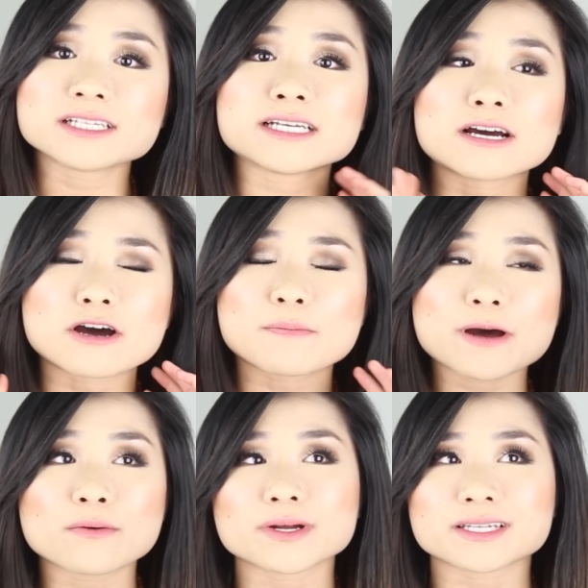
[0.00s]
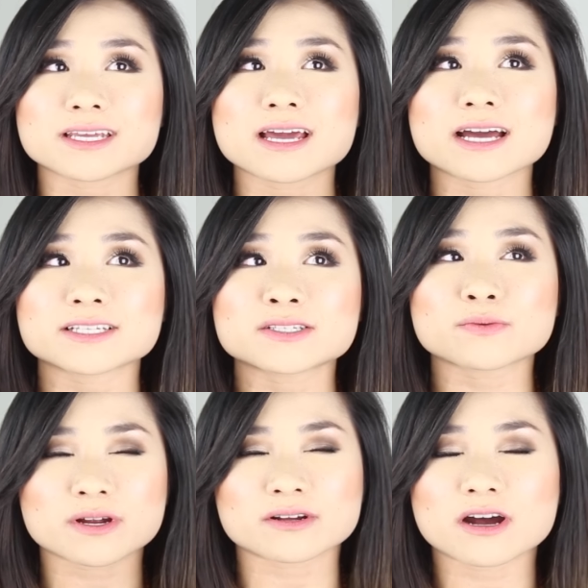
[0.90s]
Now, about Whitney, I
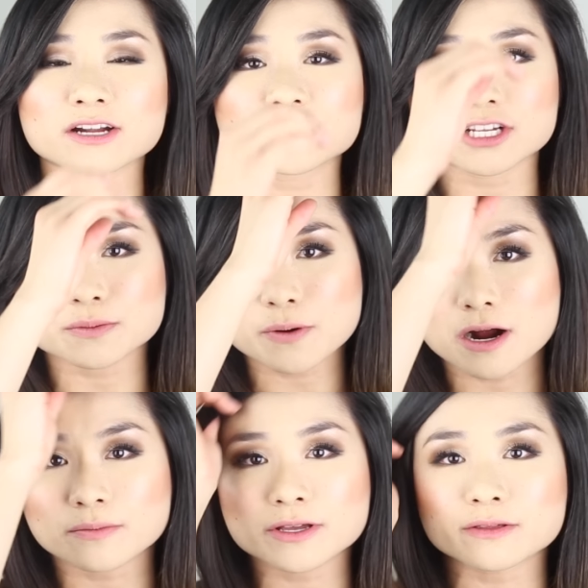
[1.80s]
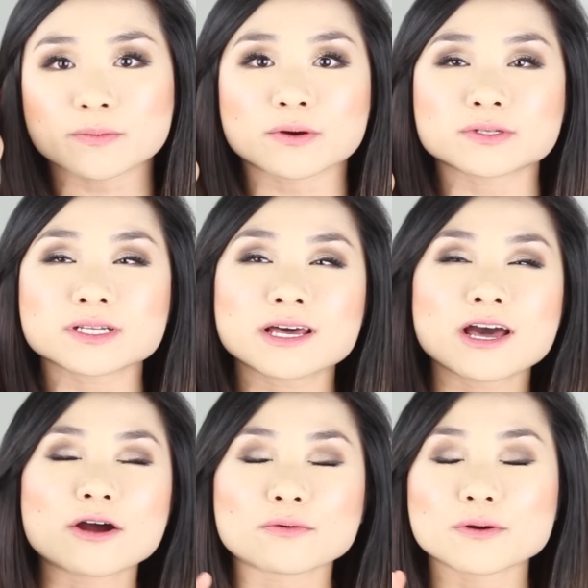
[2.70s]
swear to God, she is probably the most
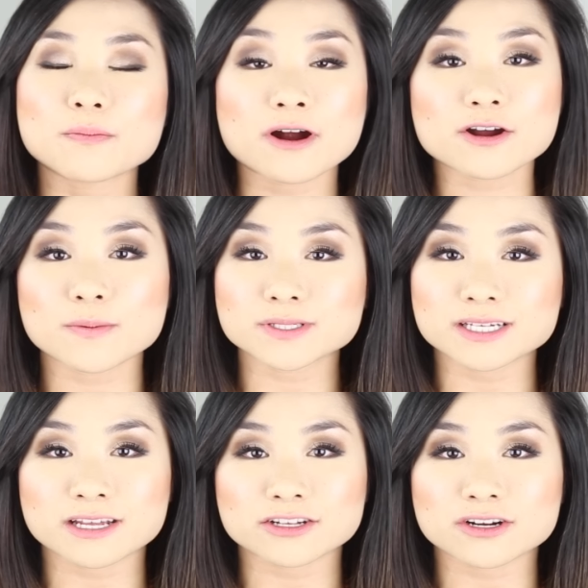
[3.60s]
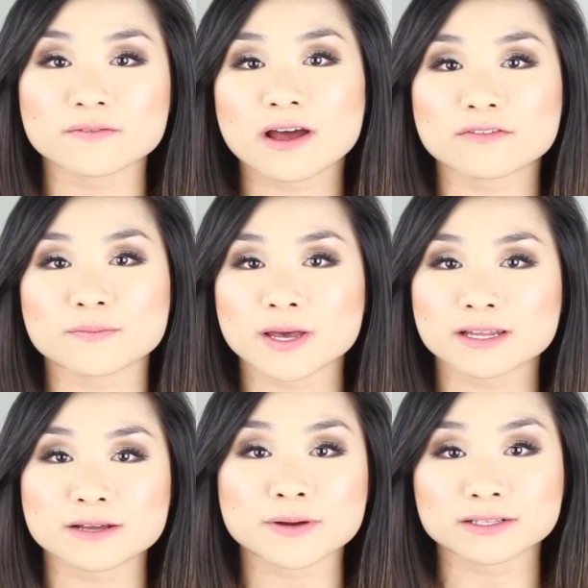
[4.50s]
remarkable teenager I've ever
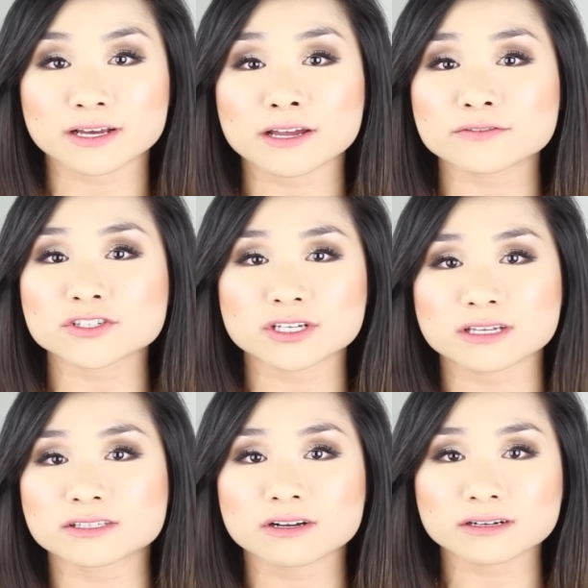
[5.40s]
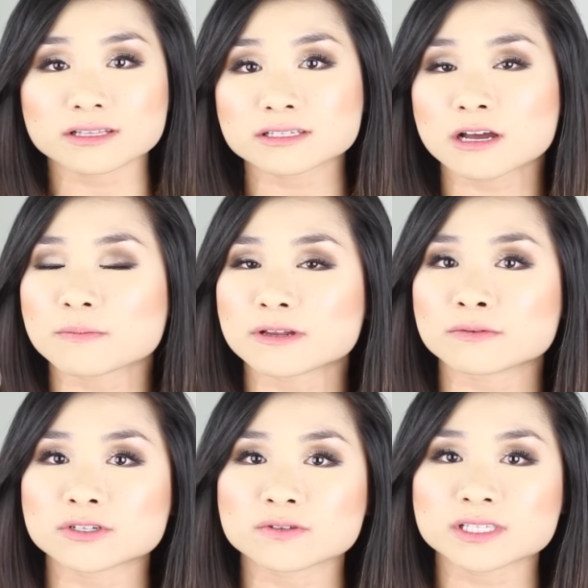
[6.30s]
met in my life. She started this company
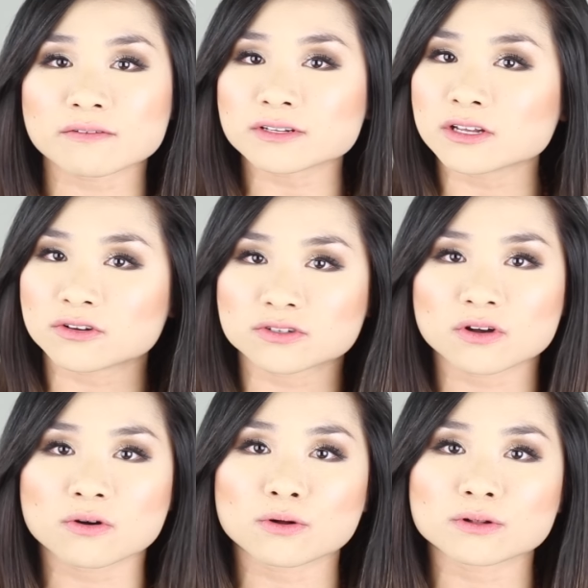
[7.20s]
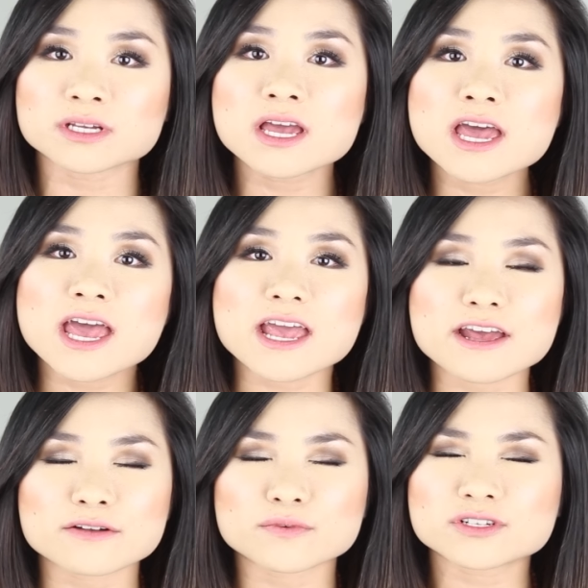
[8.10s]
when she was 17 years old,
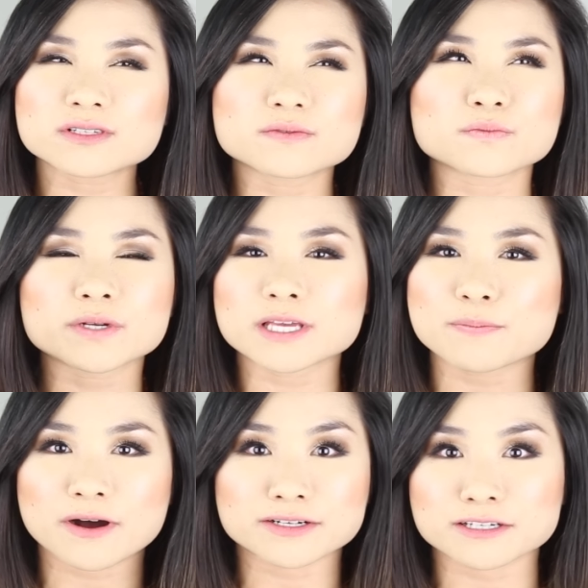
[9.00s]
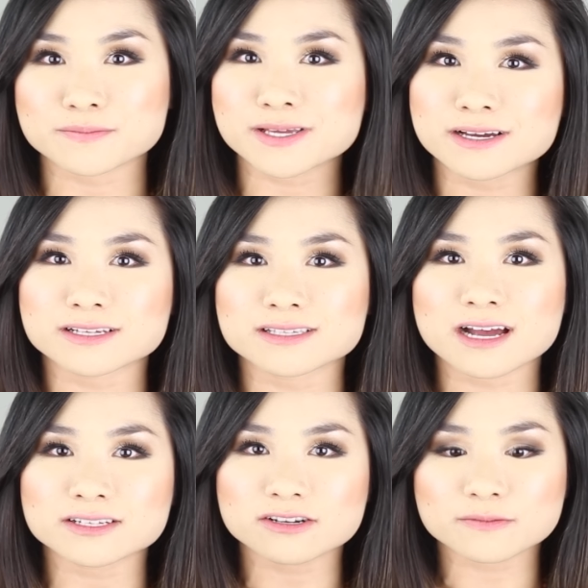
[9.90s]
and we just really bonded because
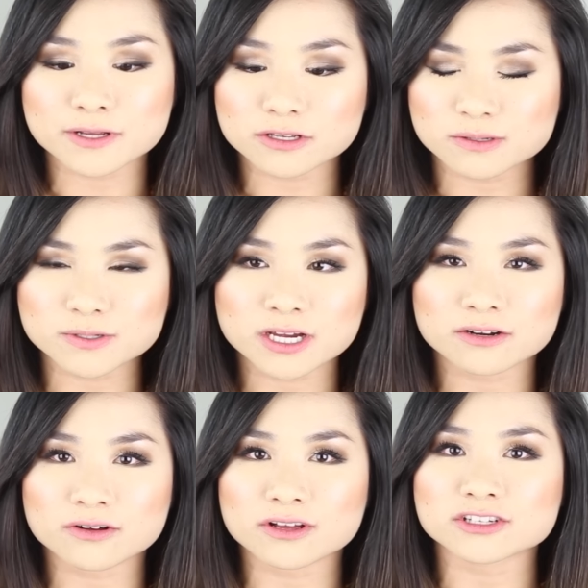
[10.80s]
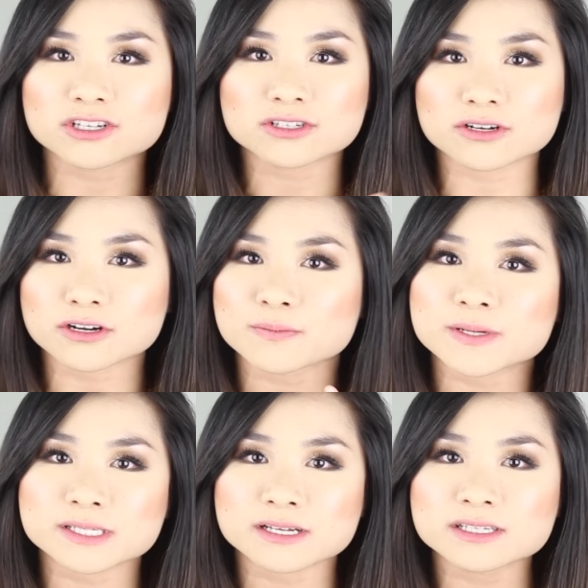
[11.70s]
I started my YouTube channel and she started her
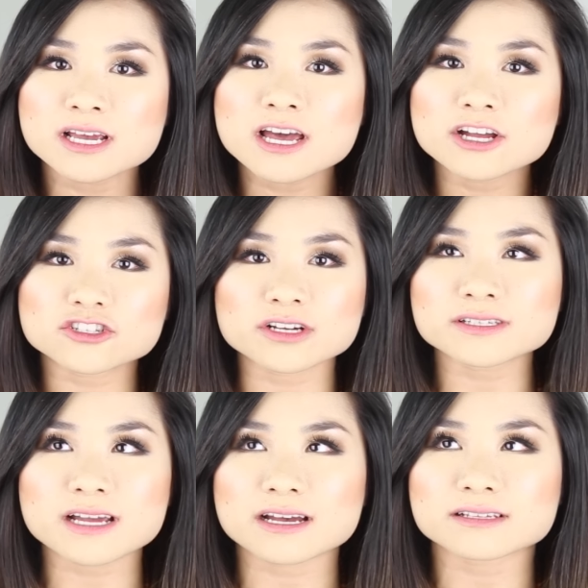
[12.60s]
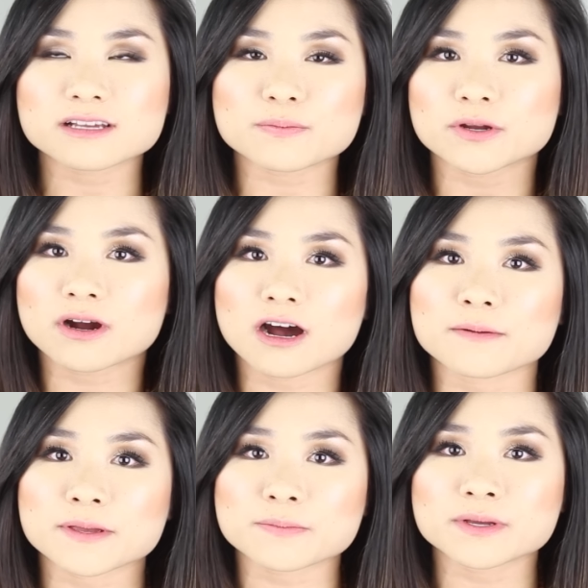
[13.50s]
business just as a pure
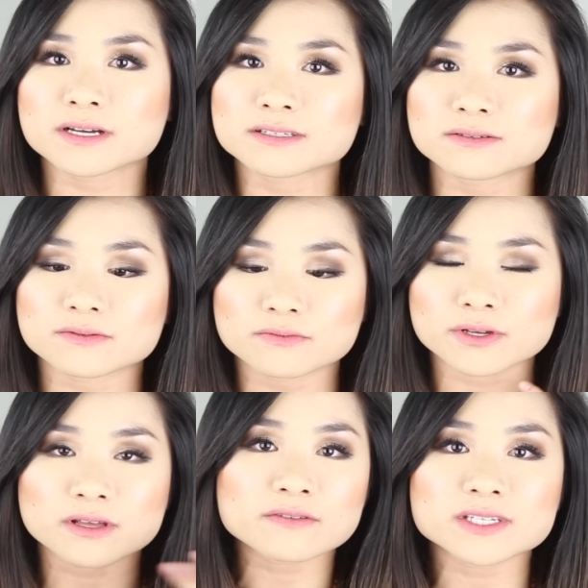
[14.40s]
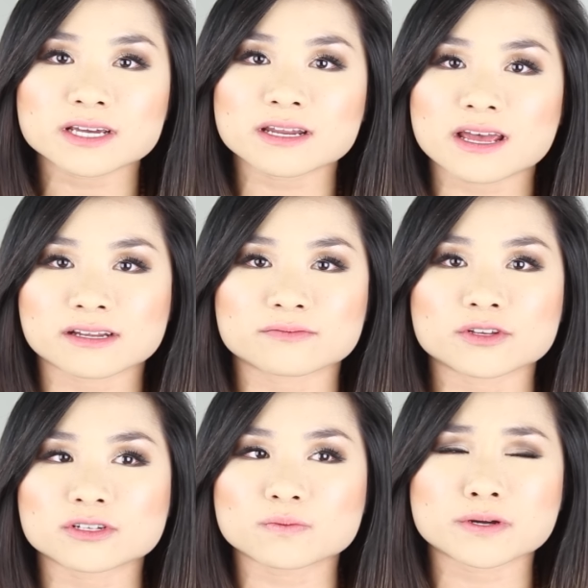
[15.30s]
hobby because we loved it and we
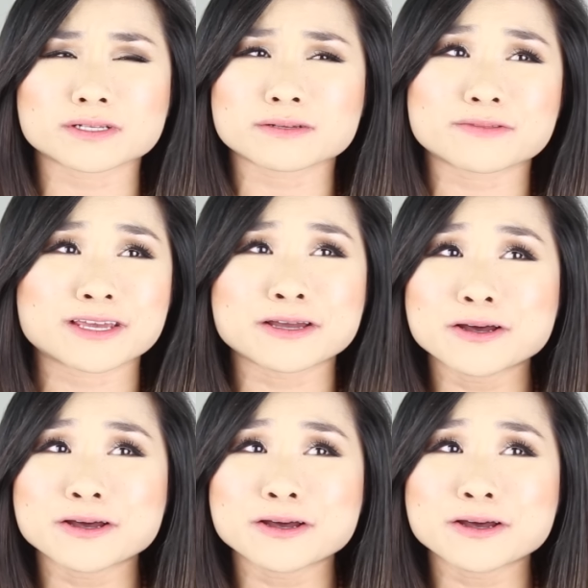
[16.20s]
we just wanted something